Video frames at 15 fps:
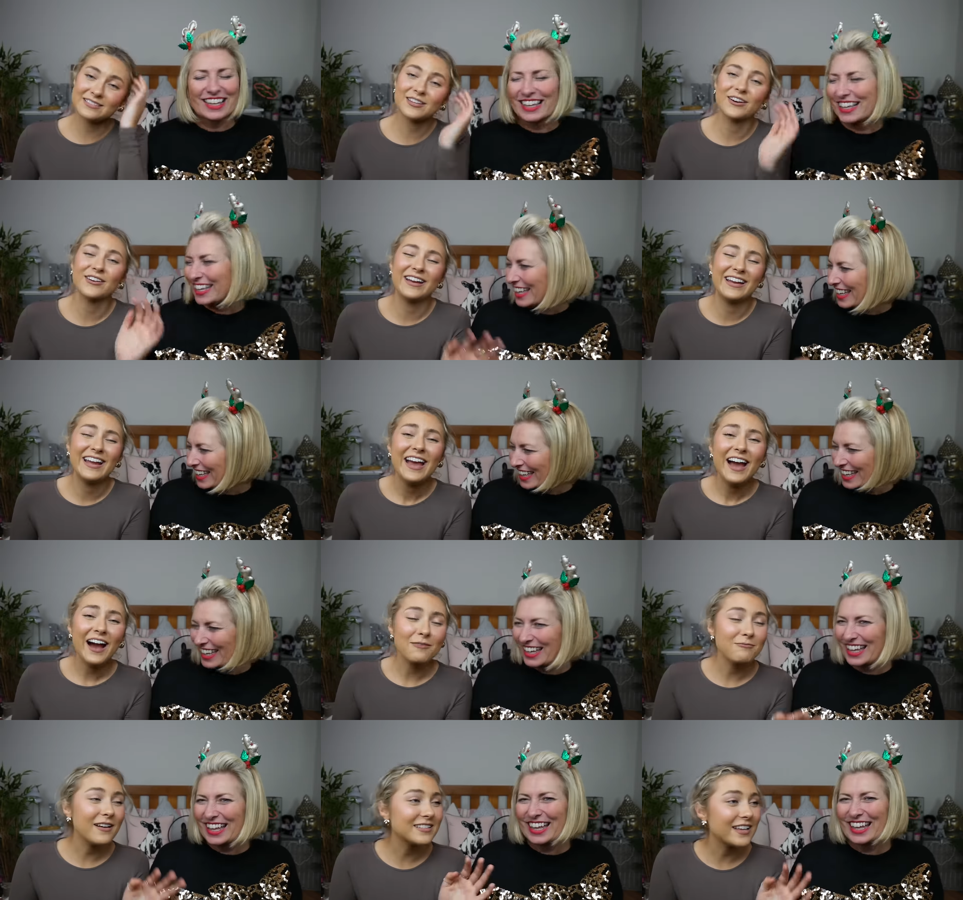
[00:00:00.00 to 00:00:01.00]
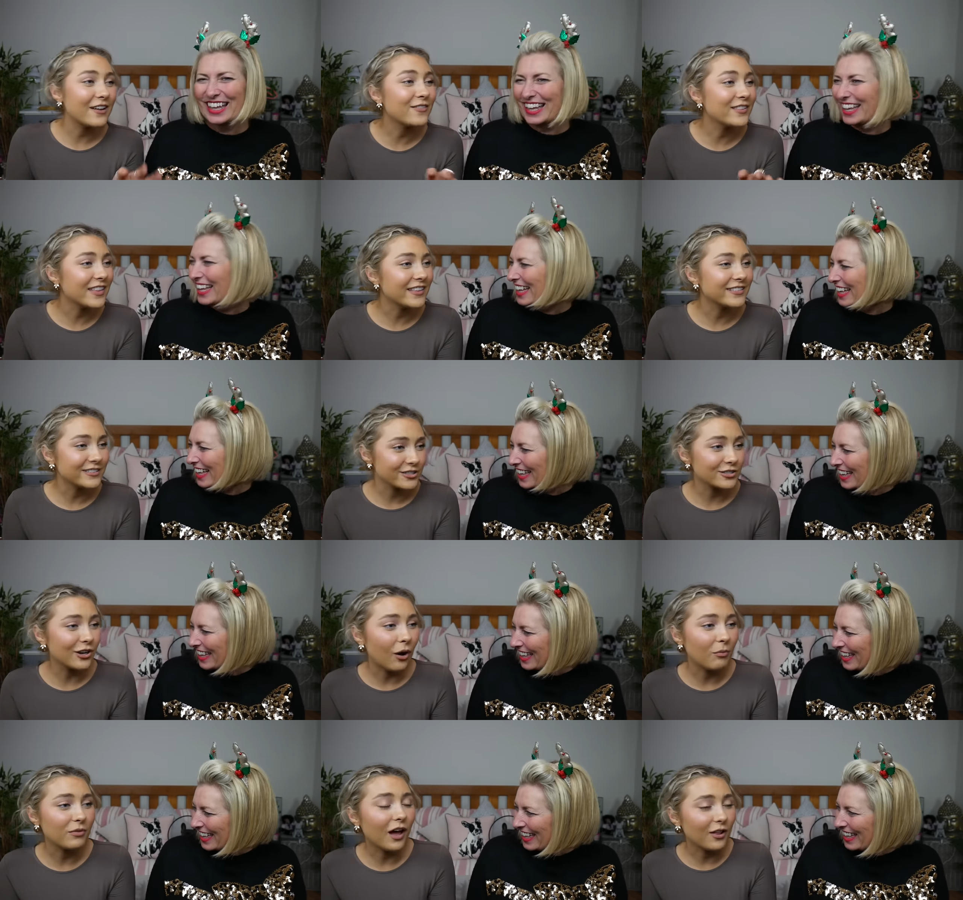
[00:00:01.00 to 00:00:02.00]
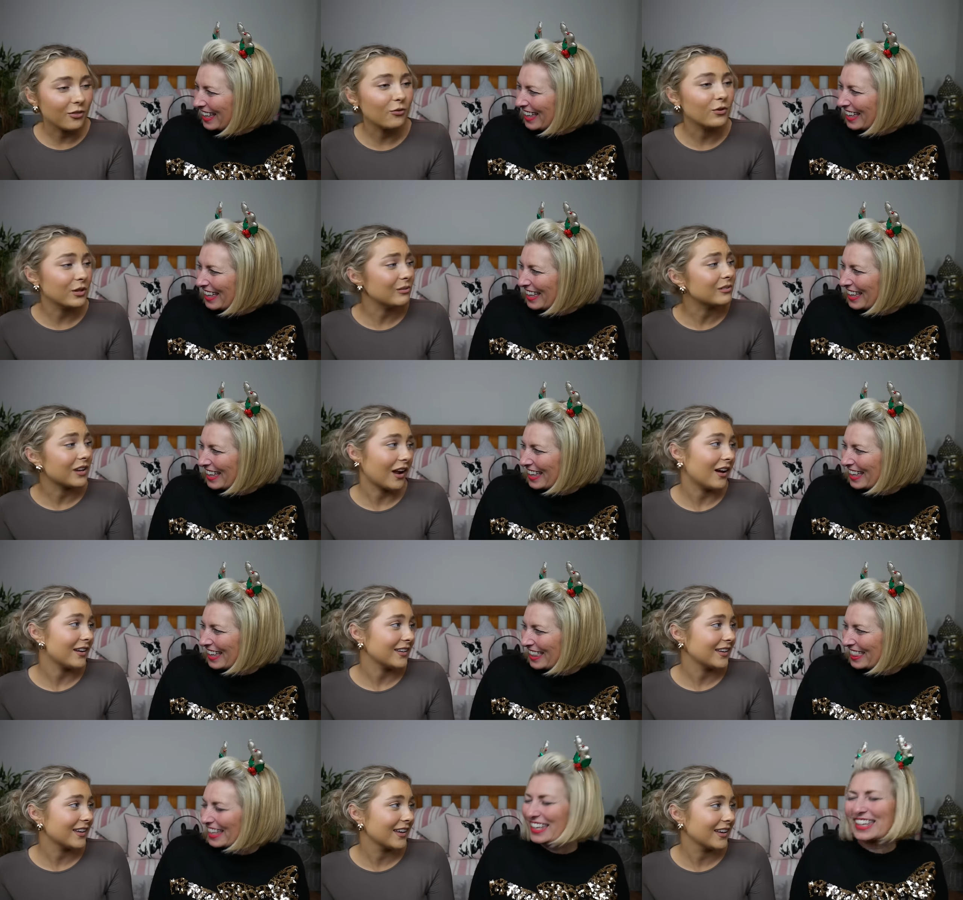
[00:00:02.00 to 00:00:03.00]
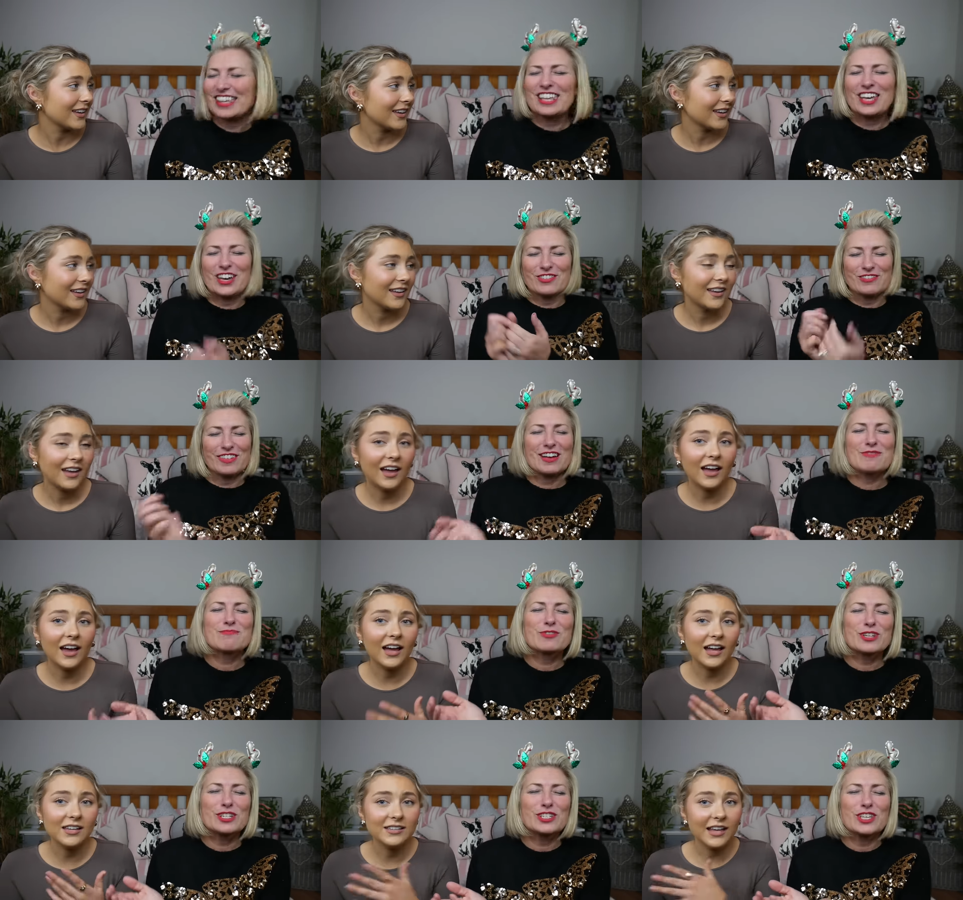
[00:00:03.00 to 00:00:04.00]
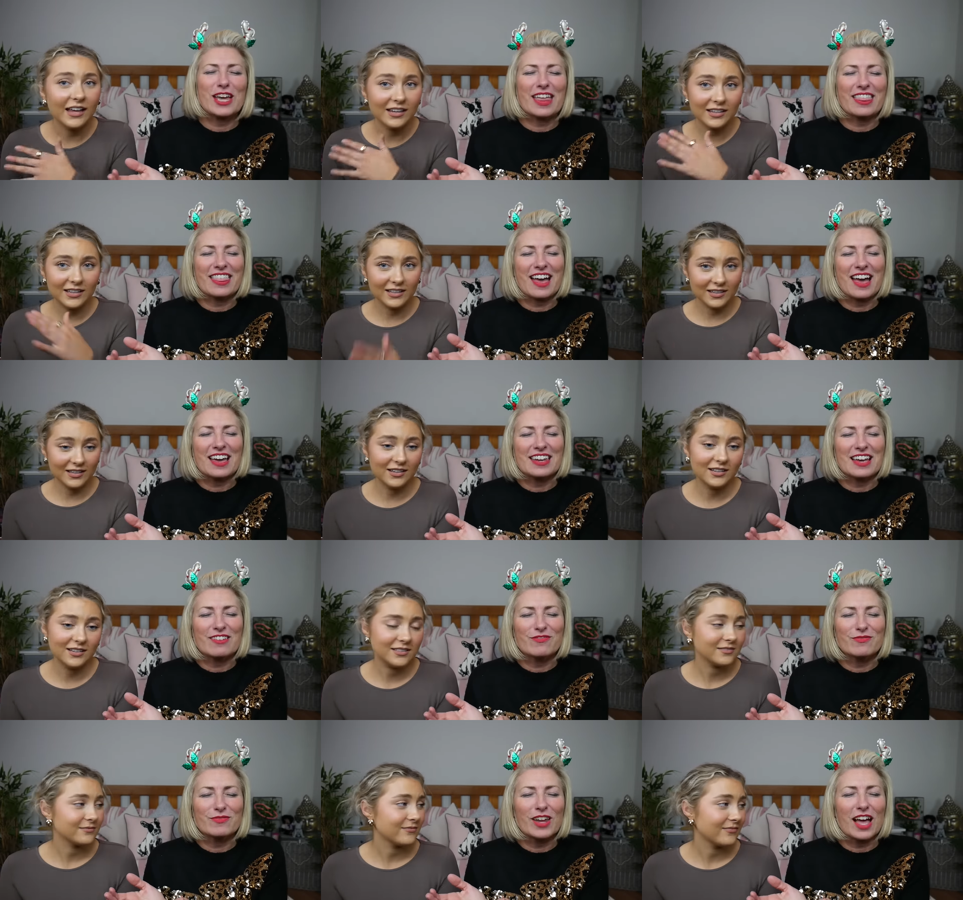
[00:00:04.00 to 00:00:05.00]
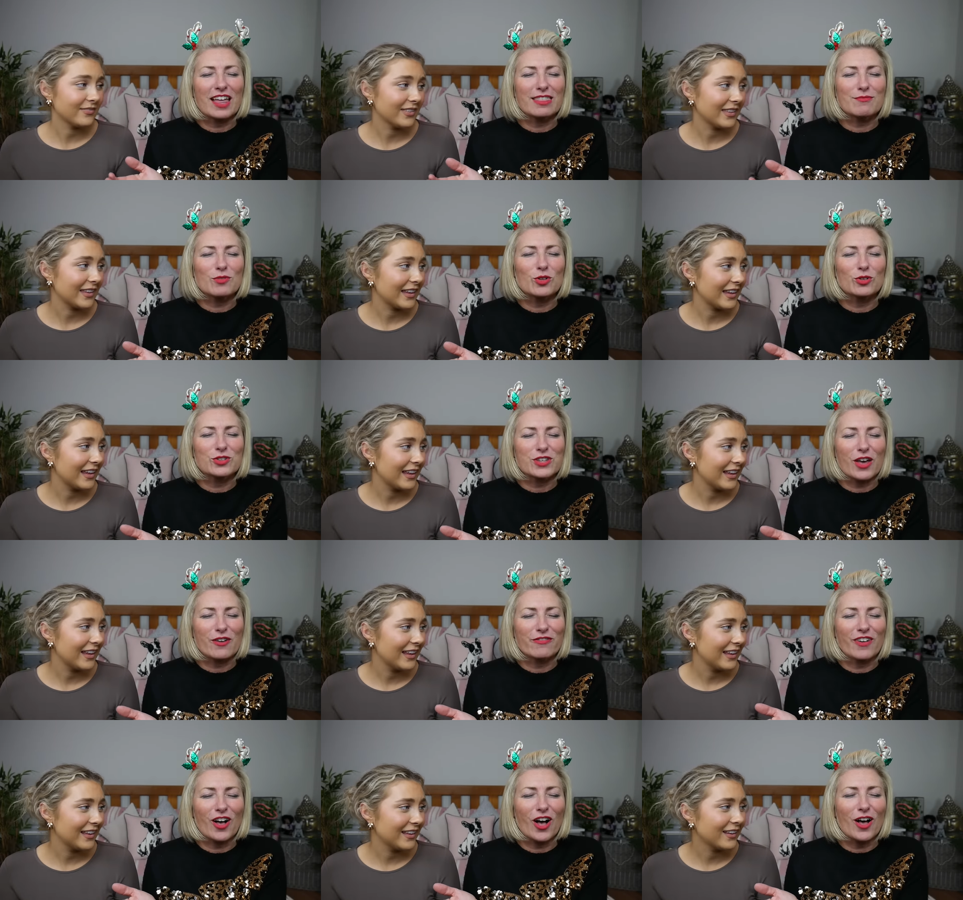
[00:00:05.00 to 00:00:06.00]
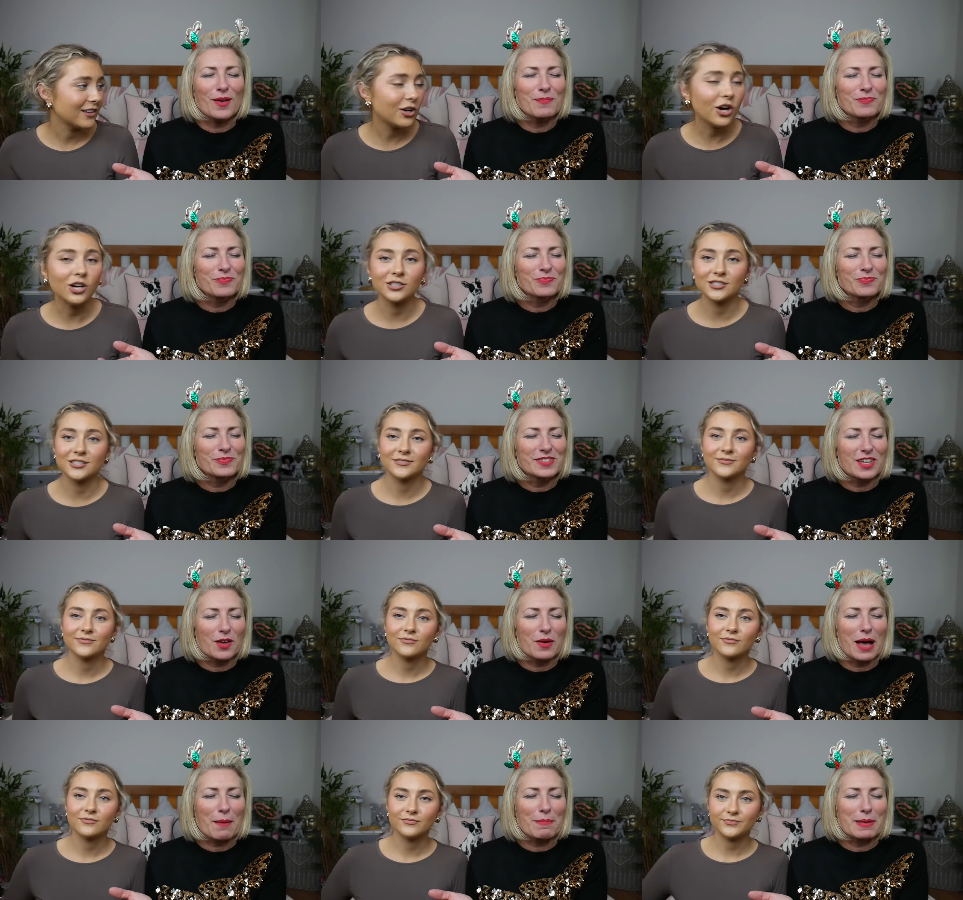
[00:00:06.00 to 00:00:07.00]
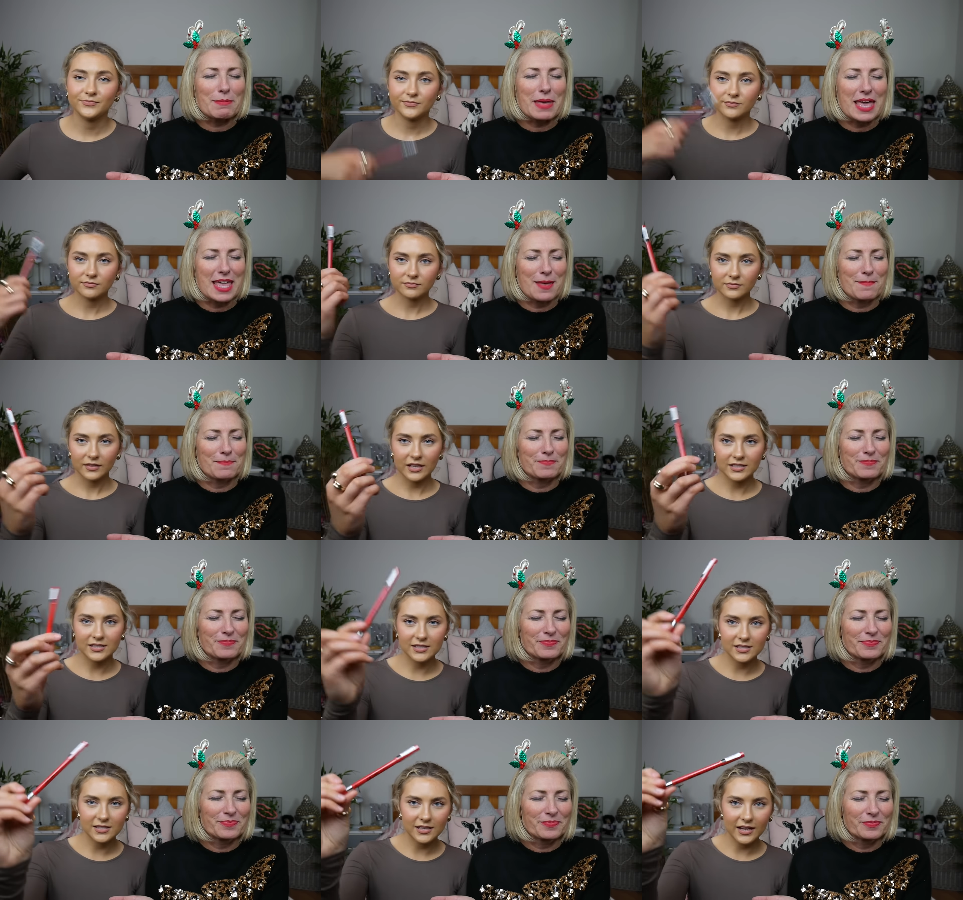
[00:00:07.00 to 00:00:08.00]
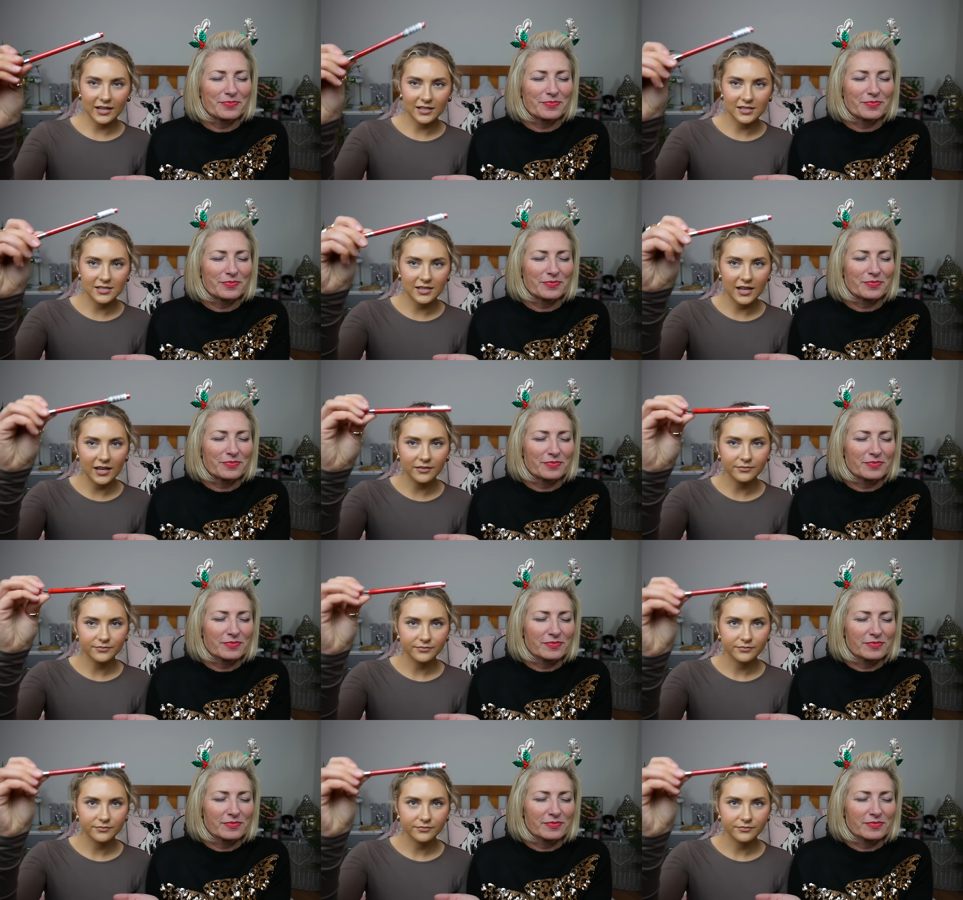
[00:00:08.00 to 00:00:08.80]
Speaker 1: sorry, I picked everything in the shop that I thought you would like. Thank you. I
Speaker 2: appreciate and then, that, and I've liked them all so far. Good. So happy me. This is the next thing.